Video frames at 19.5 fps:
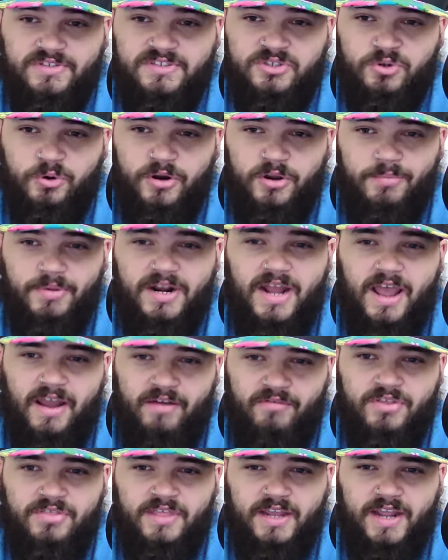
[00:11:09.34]
story. But
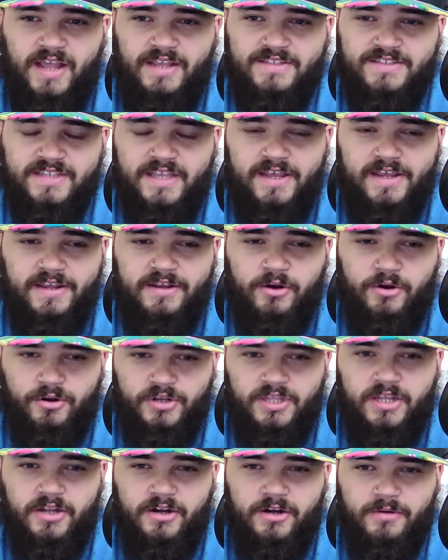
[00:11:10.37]
everything I say
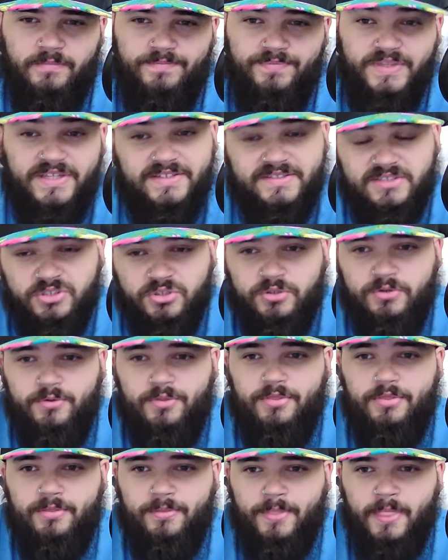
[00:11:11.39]
on here is the
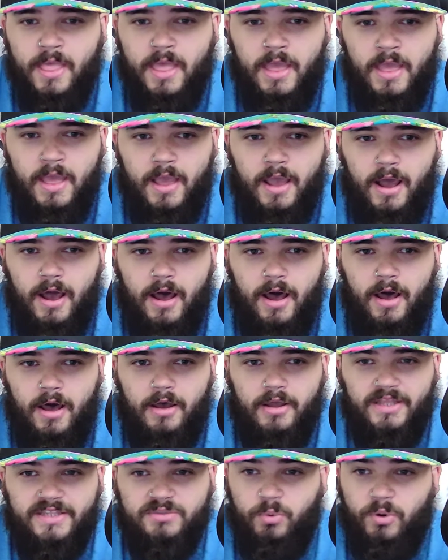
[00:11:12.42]
truth.
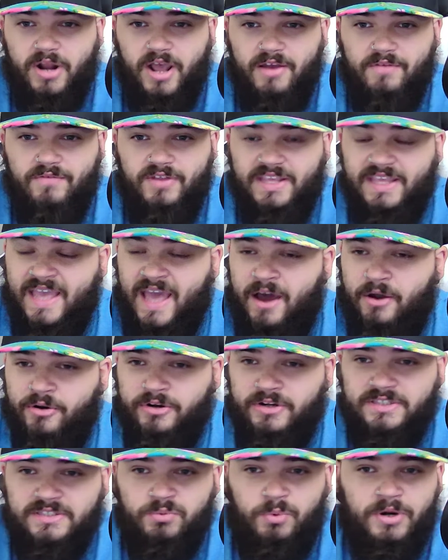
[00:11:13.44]
It's what I've
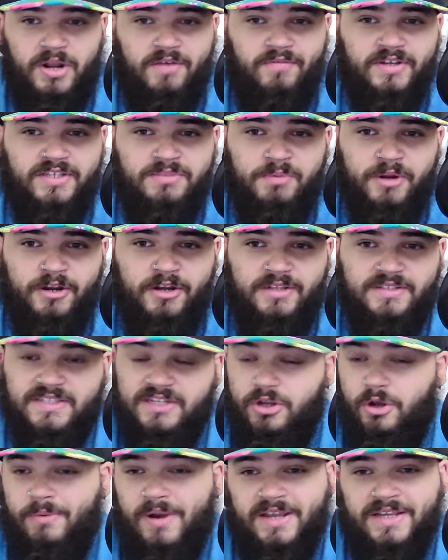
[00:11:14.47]
encountered. It's what I've experienced.
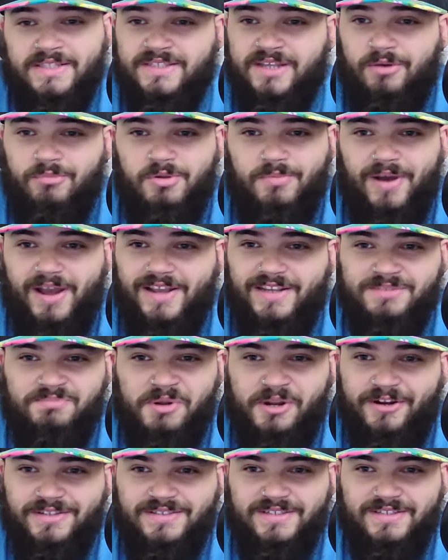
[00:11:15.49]
And nobody can tell me my
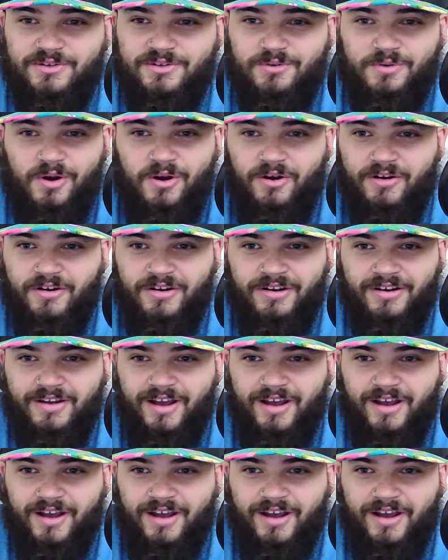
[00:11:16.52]
experiences are wrong.